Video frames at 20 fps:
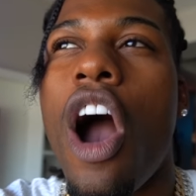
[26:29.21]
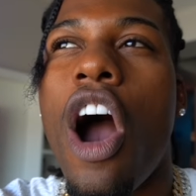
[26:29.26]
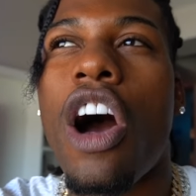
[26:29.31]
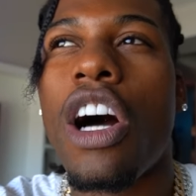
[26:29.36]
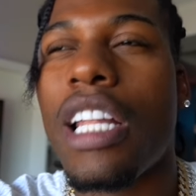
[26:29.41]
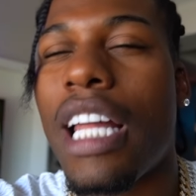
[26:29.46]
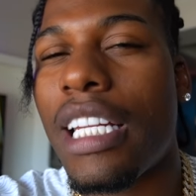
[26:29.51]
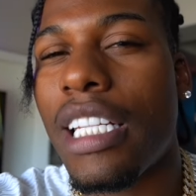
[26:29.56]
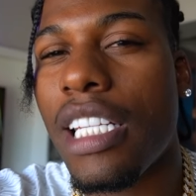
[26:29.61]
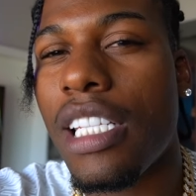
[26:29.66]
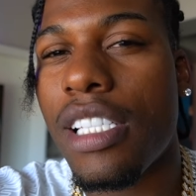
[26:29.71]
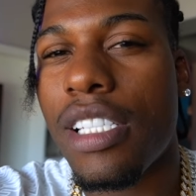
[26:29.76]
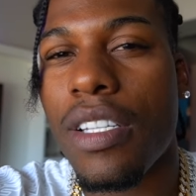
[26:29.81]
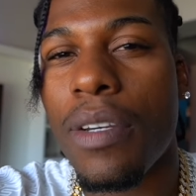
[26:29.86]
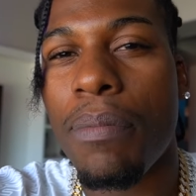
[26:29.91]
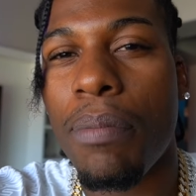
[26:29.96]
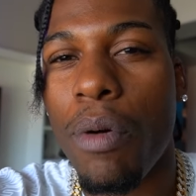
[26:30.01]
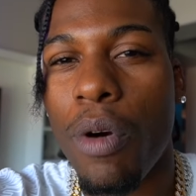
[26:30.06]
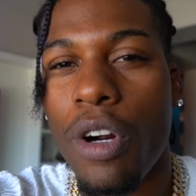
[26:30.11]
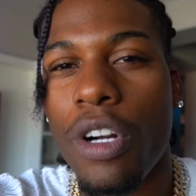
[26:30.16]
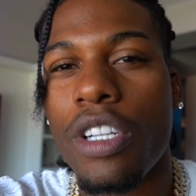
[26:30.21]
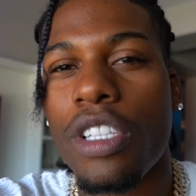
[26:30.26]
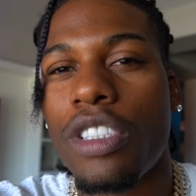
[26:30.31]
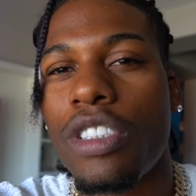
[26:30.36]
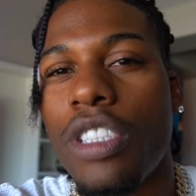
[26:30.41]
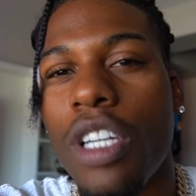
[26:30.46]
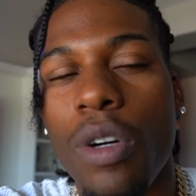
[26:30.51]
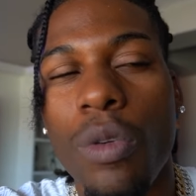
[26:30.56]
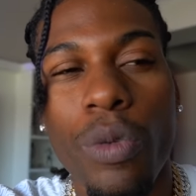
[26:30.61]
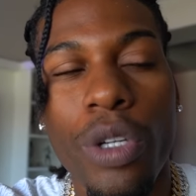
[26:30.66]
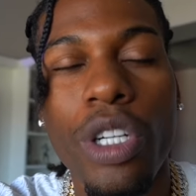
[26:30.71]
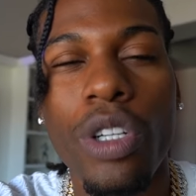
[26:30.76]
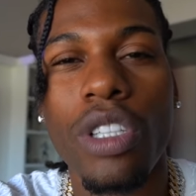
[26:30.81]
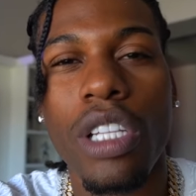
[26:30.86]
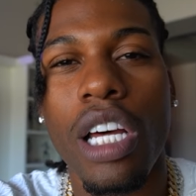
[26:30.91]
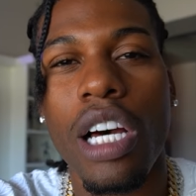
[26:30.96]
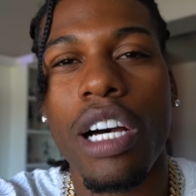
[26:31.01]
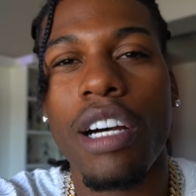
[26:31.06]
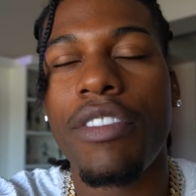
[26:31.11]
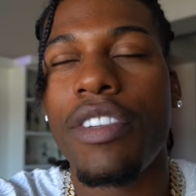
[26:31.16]
all I need is support, you know, real
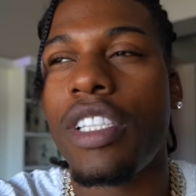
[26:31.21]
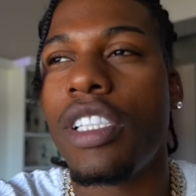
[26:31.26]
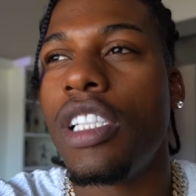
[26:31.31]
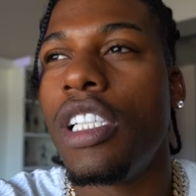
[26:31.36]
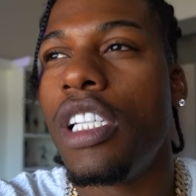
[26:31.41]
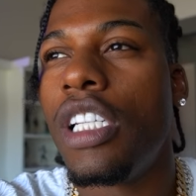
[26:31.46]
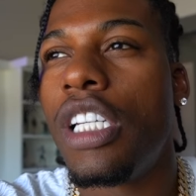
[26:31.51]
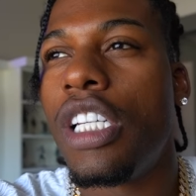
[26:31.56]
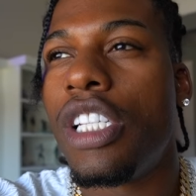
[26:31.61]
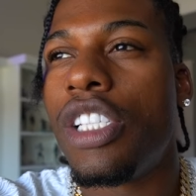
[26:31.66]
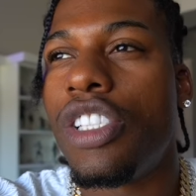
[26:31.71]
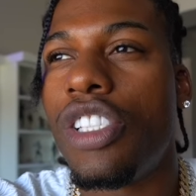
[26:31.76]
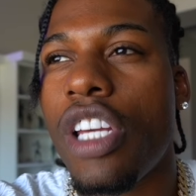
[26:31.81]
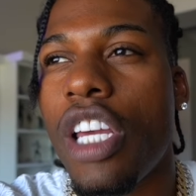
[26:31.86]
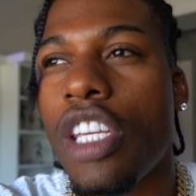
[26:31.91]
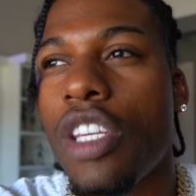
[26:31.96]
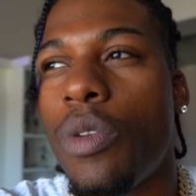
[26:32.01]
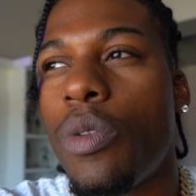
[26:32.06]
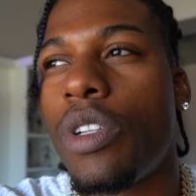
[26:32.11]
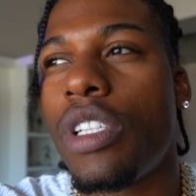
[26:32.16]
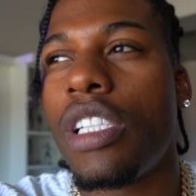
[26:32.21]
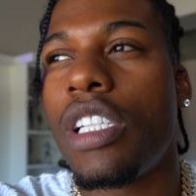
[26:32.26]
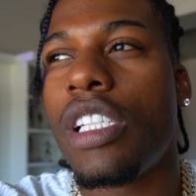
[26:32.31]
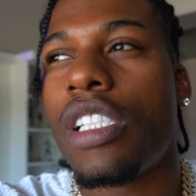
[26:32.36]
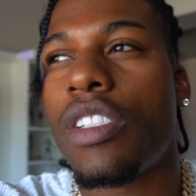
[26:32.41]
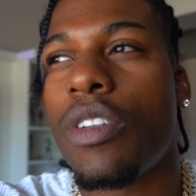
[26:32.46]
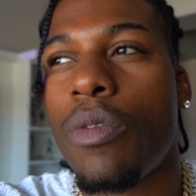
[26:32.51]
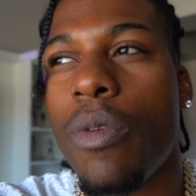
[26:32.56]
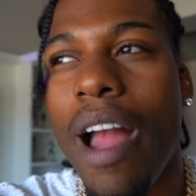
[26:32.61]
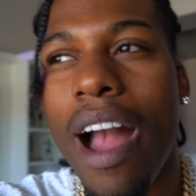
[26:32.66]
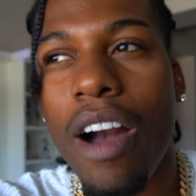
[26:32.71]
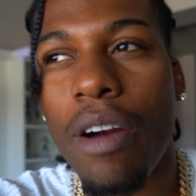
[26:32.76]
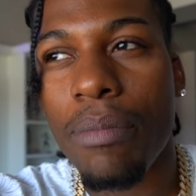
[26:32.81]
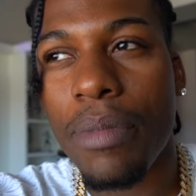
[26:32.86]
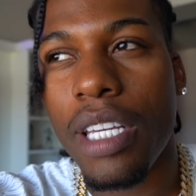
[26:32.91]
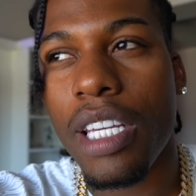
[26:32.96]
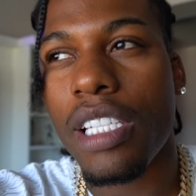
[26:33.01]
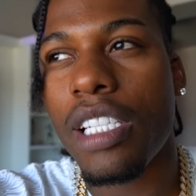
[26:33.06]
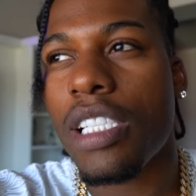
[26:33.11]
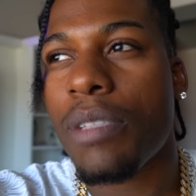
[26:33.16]
love and genuineness around
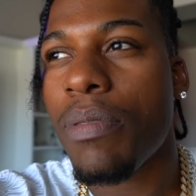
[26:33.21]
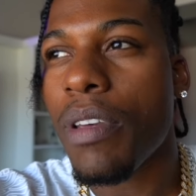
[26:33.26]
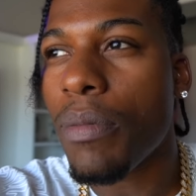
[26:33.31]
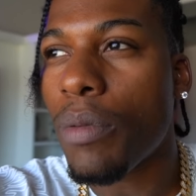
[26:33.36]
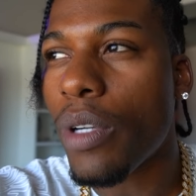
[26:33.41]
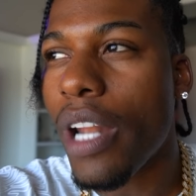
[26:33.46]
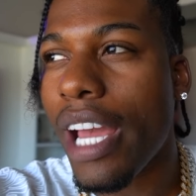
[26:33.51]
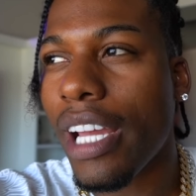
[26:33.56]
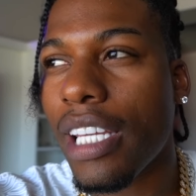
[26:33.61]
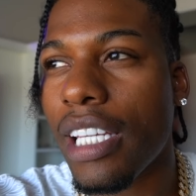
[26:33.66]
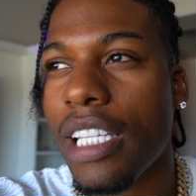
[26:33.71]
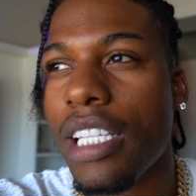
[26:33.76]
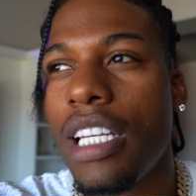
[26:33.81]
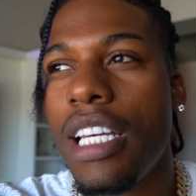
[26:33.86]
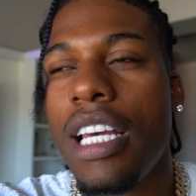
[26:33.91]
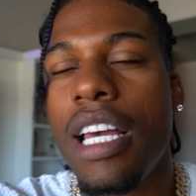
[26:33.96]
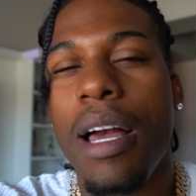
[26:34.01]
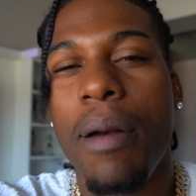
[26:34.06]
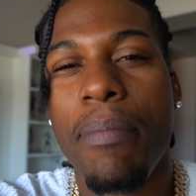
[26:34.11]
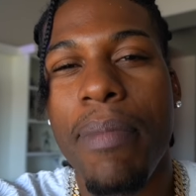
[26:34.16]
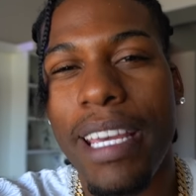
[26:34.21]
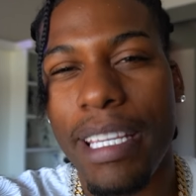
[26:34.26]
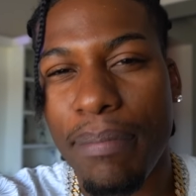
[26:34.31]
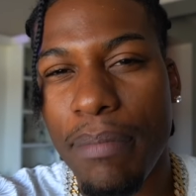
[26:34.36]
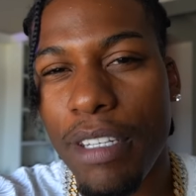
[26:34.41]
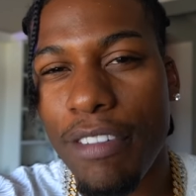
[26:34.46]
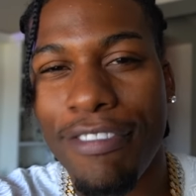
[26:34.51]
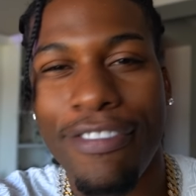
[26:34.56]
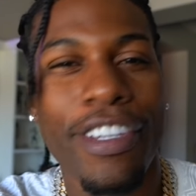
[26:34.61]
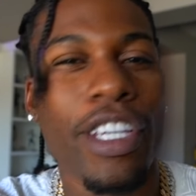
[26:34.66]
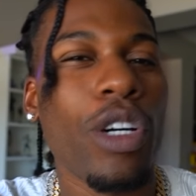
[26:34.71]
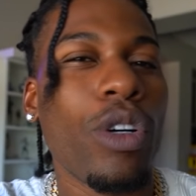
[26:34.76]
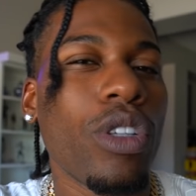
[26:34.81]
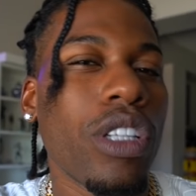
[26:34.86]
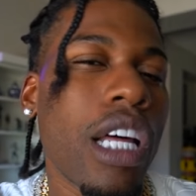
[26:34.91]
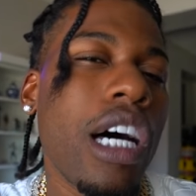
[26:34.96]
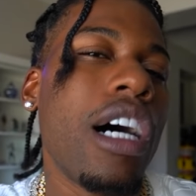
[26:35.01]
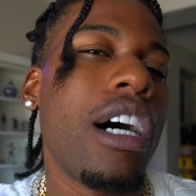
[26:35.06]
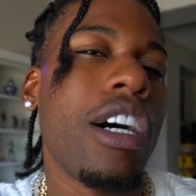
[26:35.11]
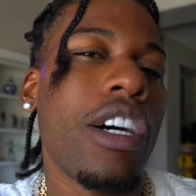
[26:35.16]
me and just people that can make me feel
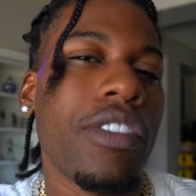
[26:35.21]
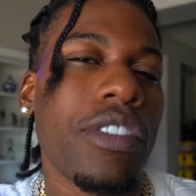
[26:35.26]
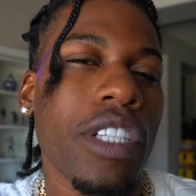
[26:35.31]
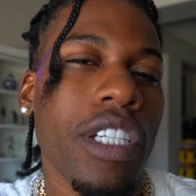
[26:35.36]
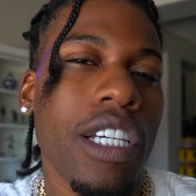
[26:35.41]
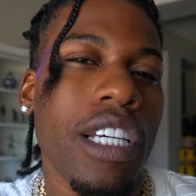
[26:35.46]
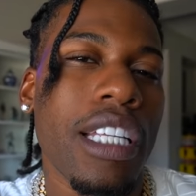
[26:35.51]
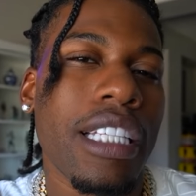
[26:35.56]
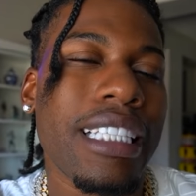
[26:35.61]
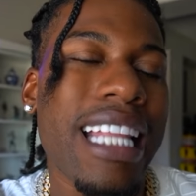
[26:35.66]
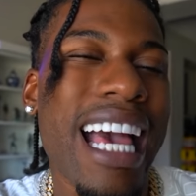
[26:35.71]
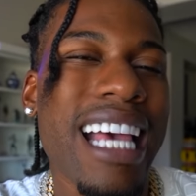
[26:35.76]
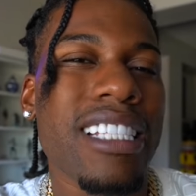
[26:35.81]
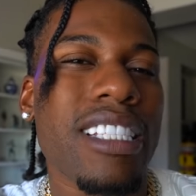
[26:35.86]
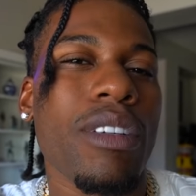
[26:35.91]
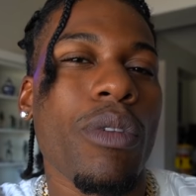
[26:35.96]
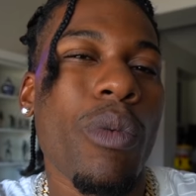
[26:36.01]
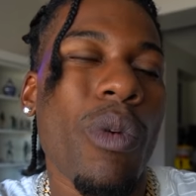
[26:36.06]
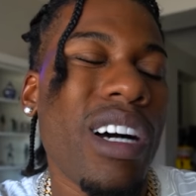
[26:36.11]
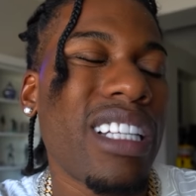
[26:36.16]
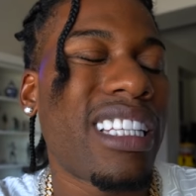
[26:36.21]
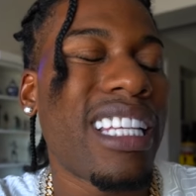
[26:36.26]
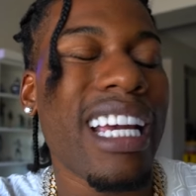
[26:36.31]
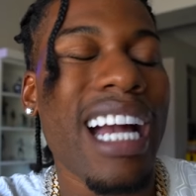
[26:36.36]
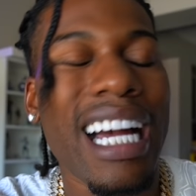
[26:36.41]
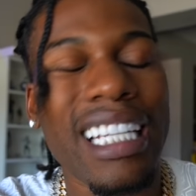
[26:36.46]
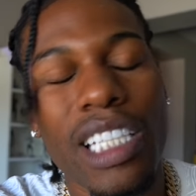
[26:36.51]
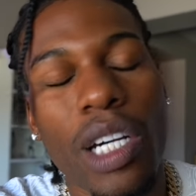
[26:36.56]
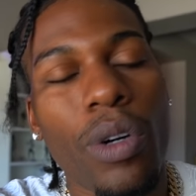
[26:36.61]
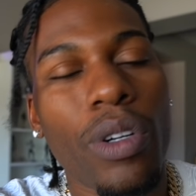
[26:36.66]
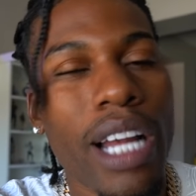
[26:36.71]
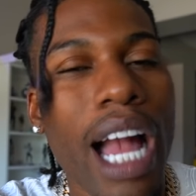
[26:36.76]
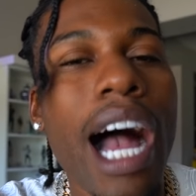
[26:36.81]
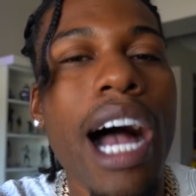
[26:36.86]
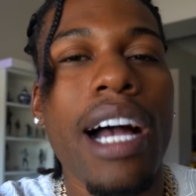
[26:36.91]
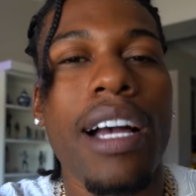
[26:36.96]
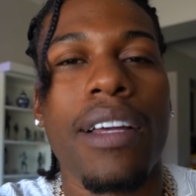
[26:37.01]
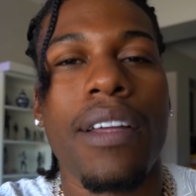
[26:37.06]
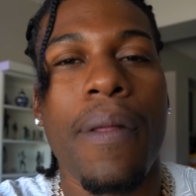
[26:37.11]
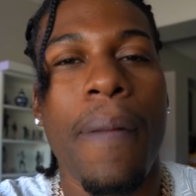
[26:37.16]
loved. That's the one thing I don't
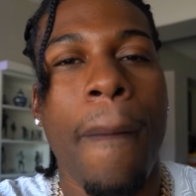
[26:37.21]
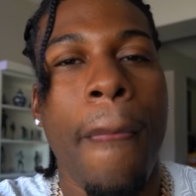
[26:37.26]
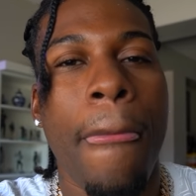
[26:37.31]
got.